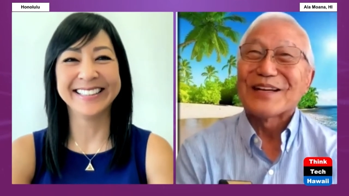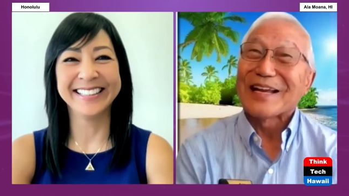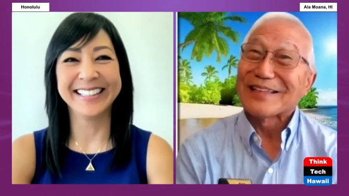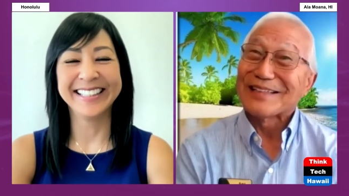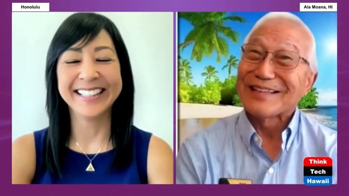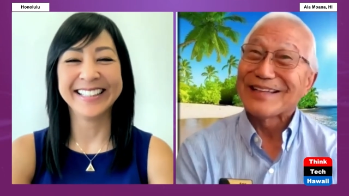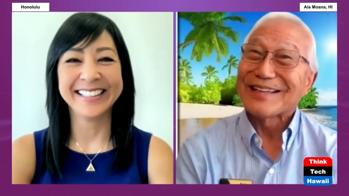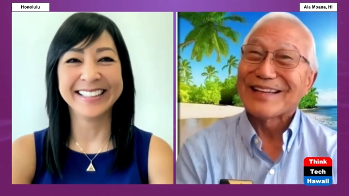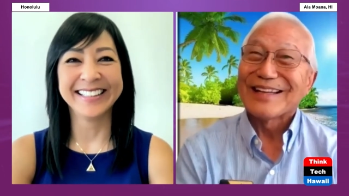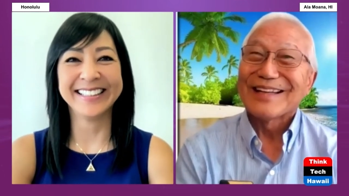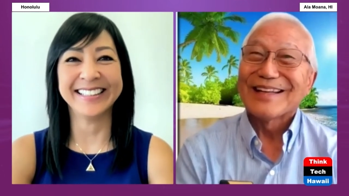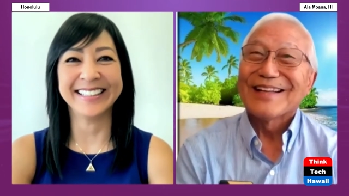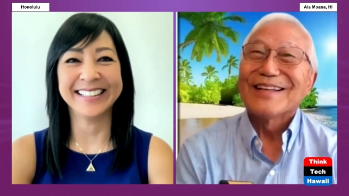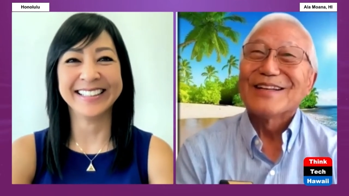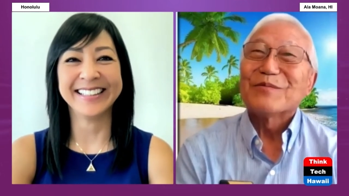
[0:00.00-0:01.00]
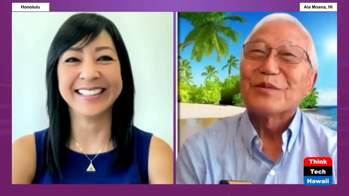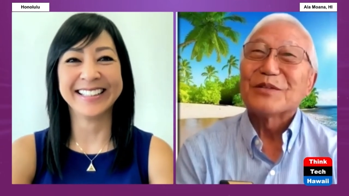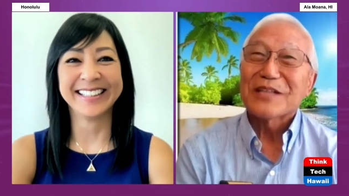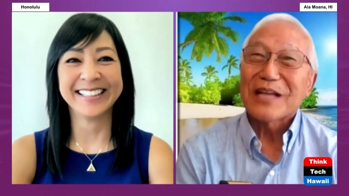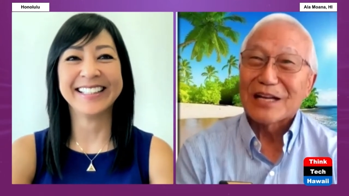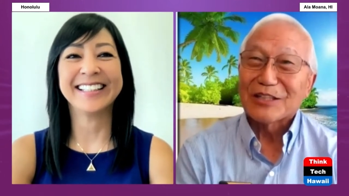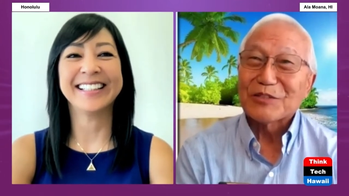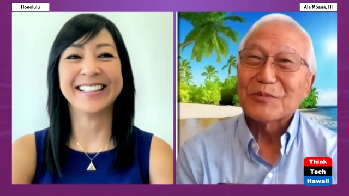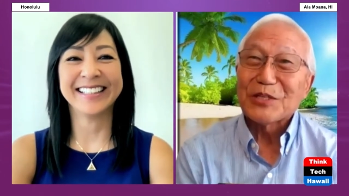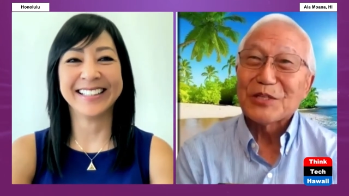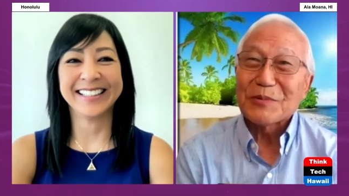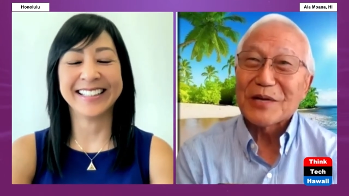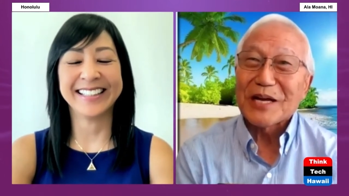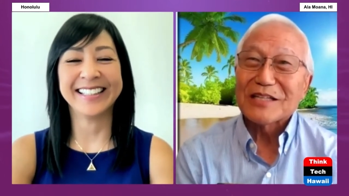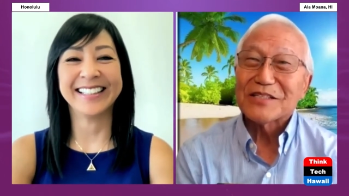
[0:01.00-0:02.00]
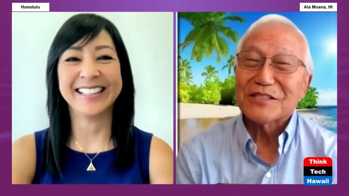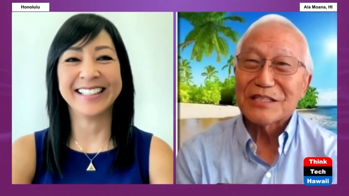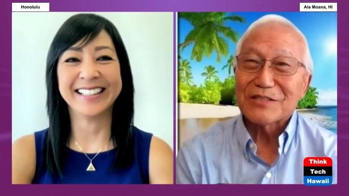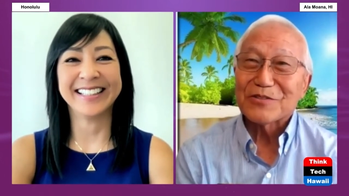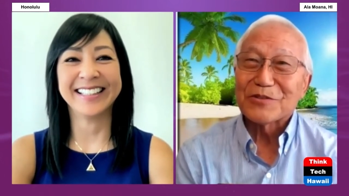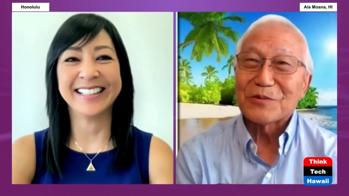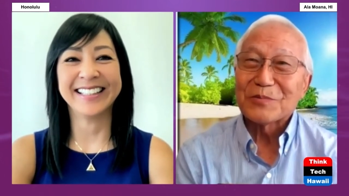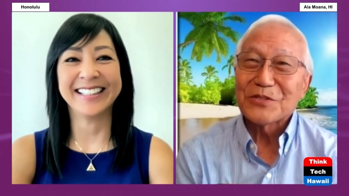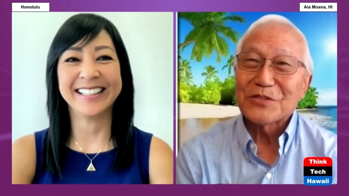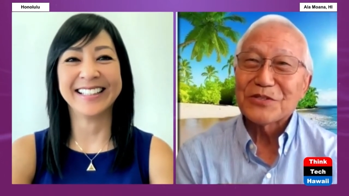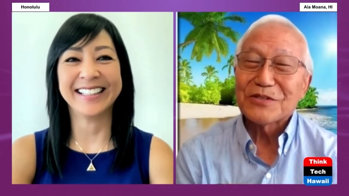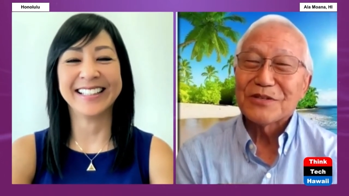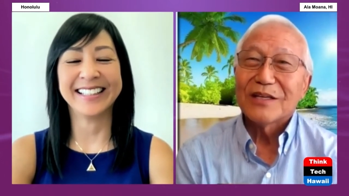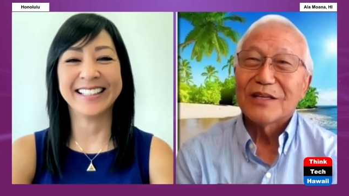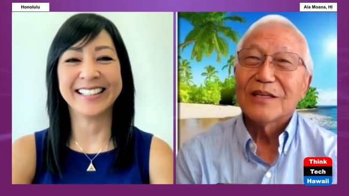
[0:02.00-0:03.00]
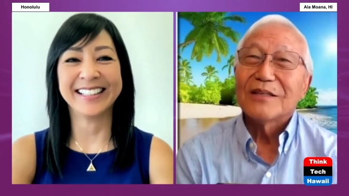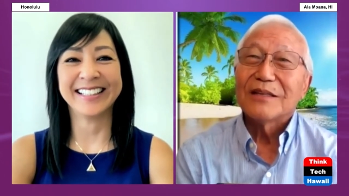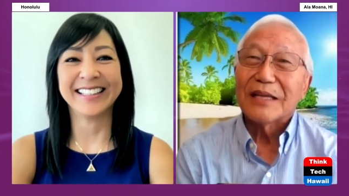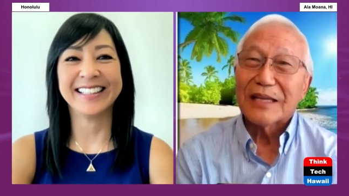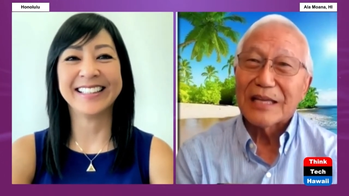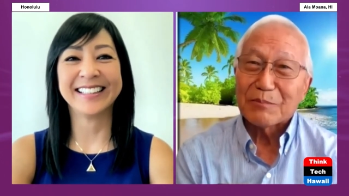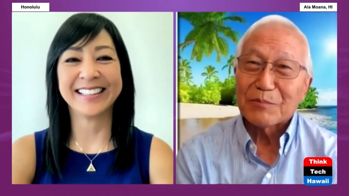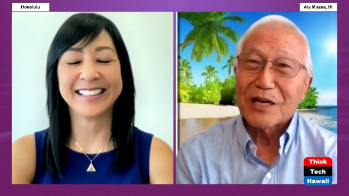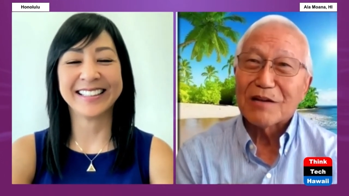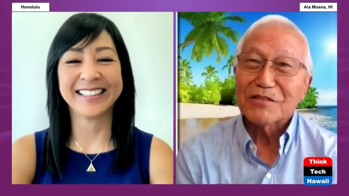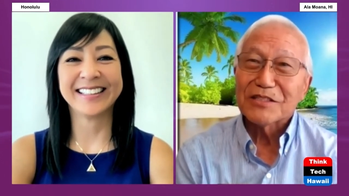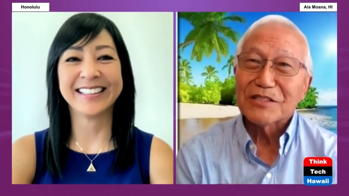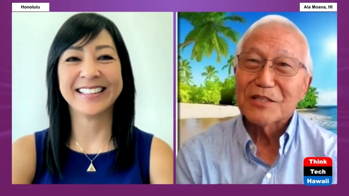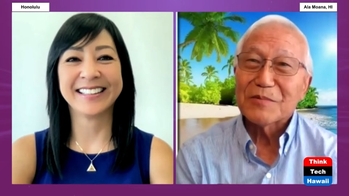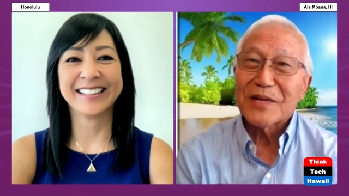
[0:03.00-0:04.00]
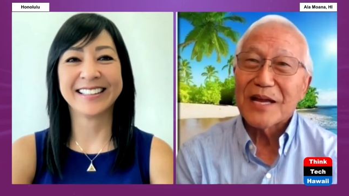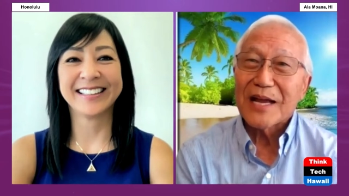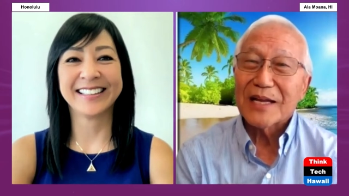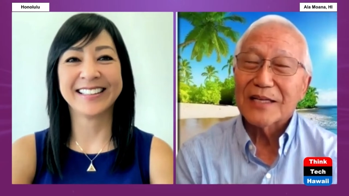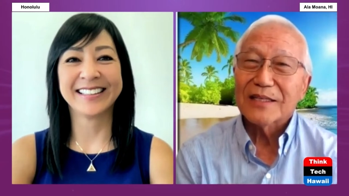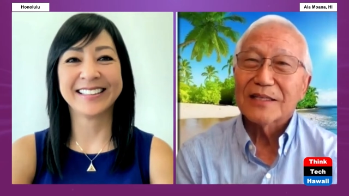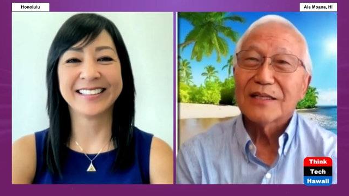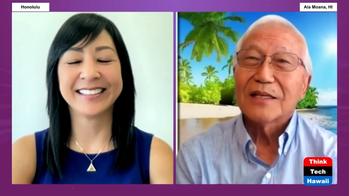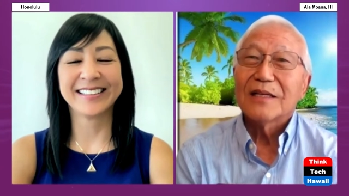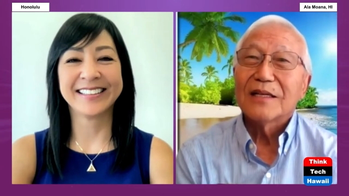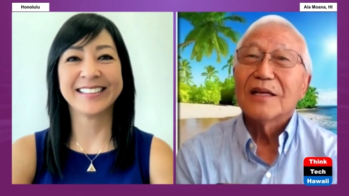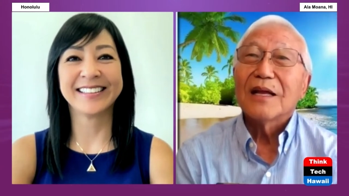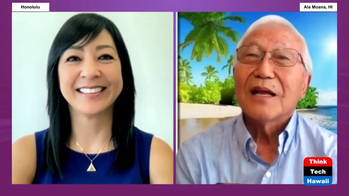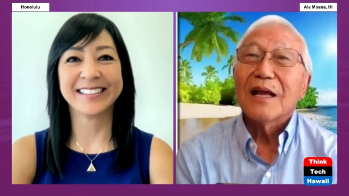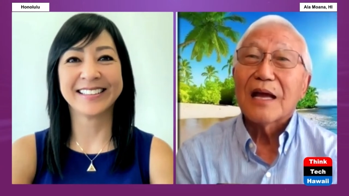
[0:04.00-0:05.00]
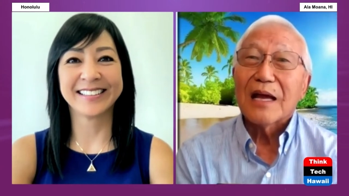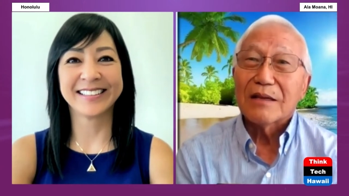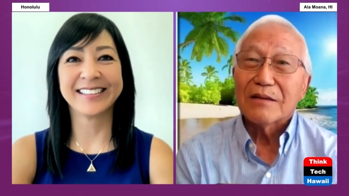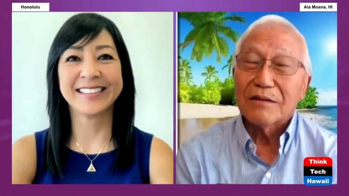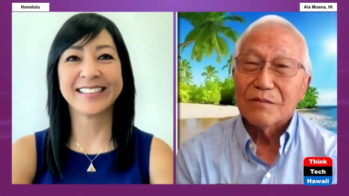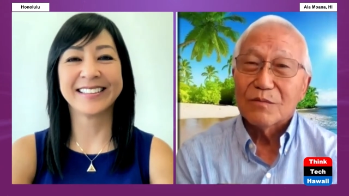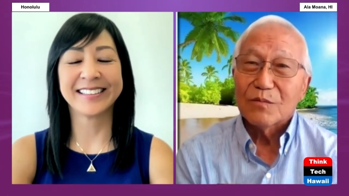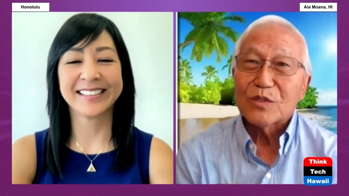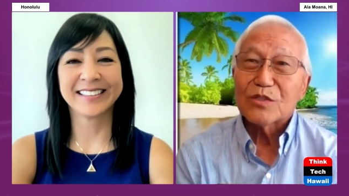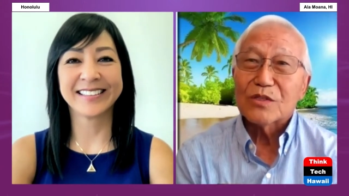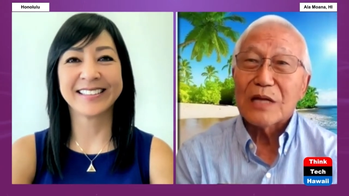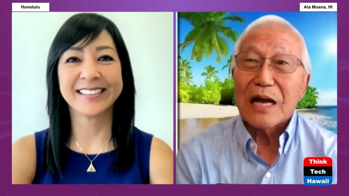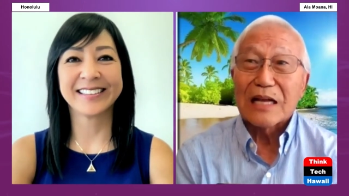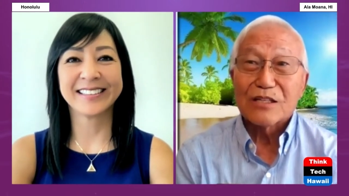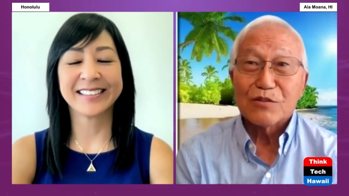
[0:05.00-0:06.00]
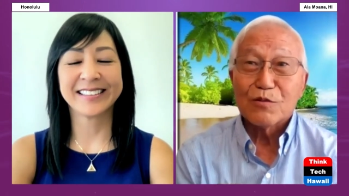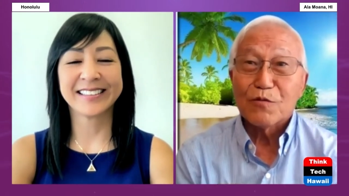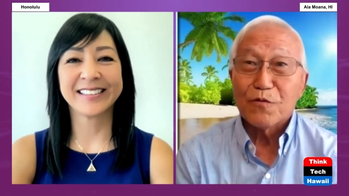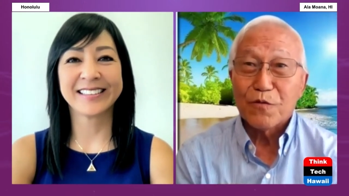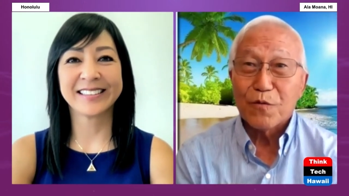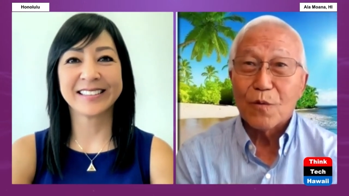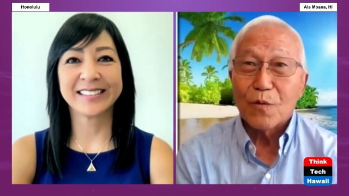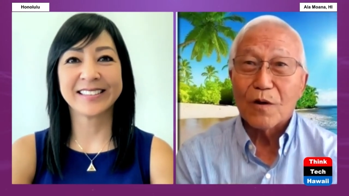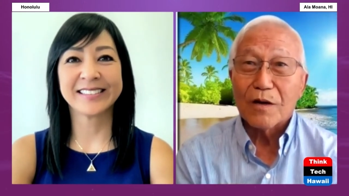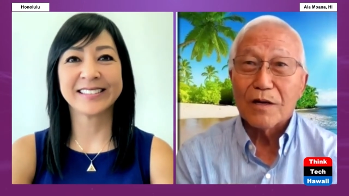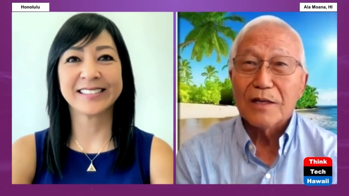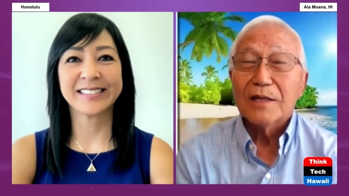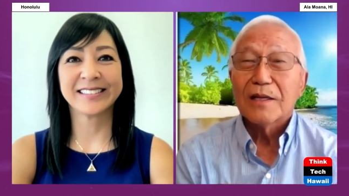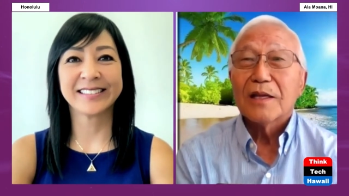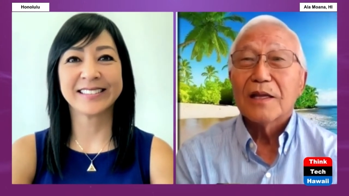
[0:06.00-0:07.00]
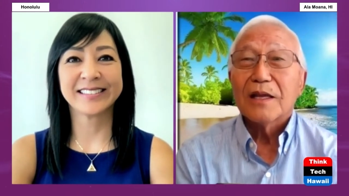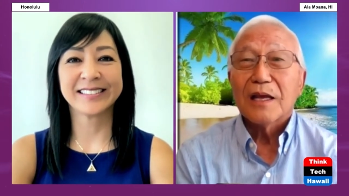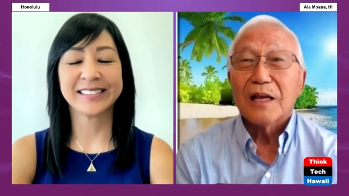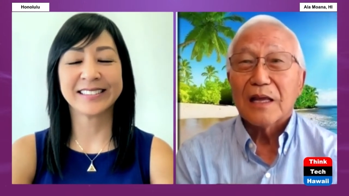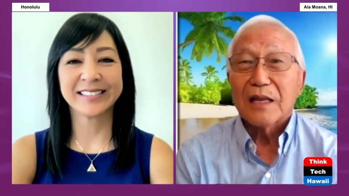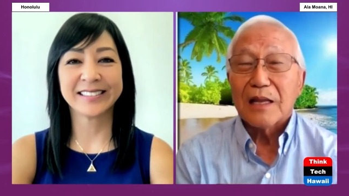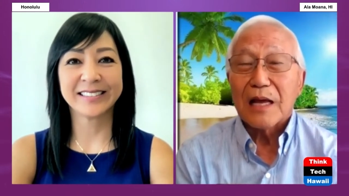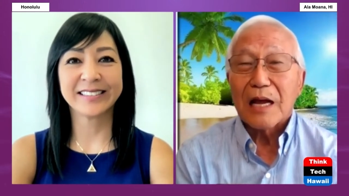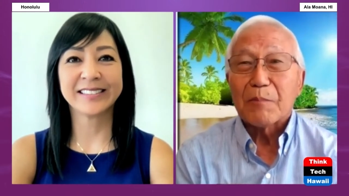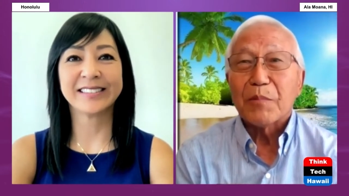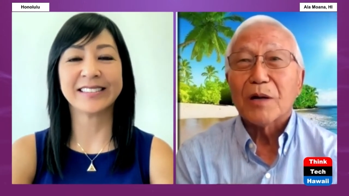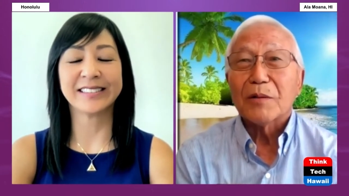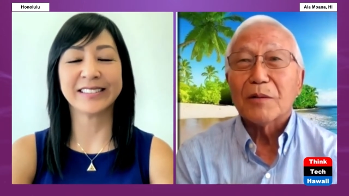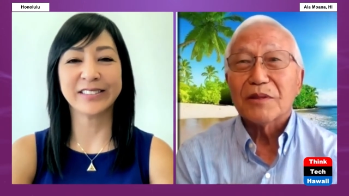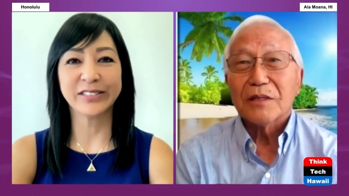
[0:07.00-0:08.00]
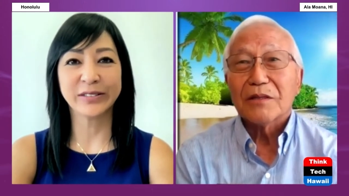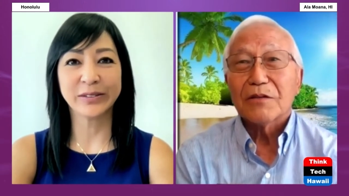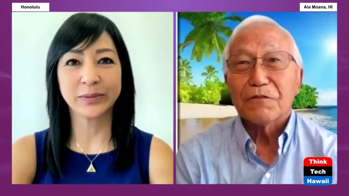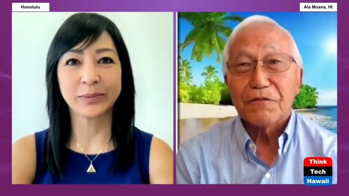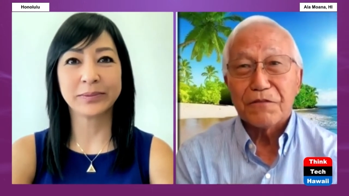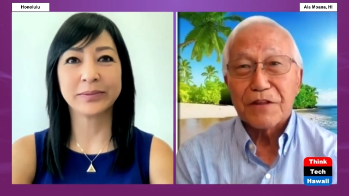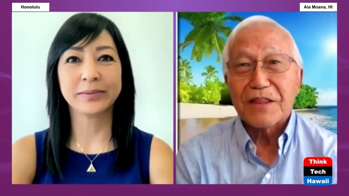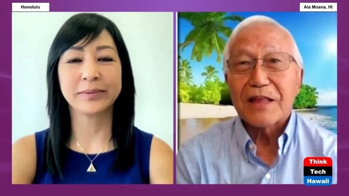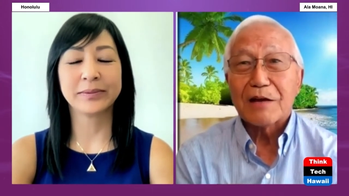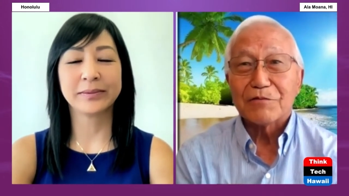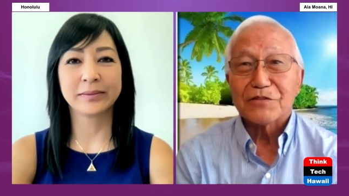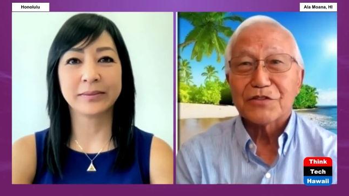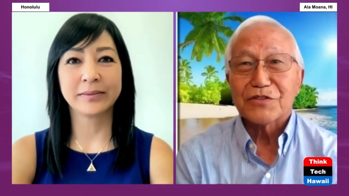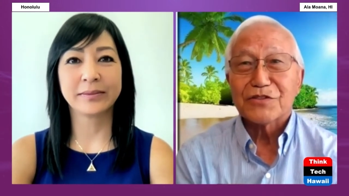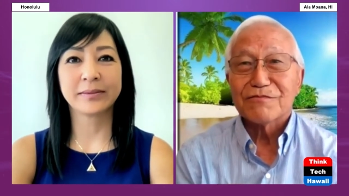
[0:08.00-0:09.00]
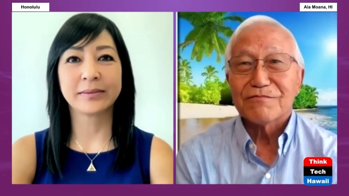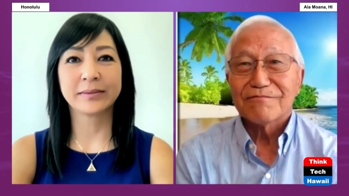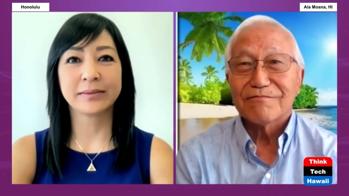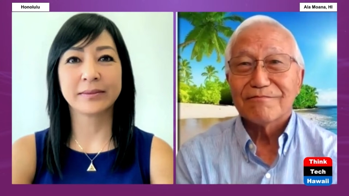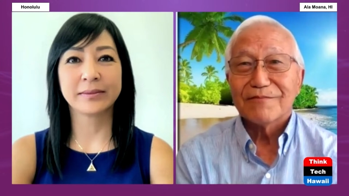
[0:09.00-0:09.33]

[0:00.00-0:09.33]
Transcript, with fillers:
Speaker 1: but I did it. We condominiumized six homes they kept the house in the back, and we I sold four, and I bought the fifth house.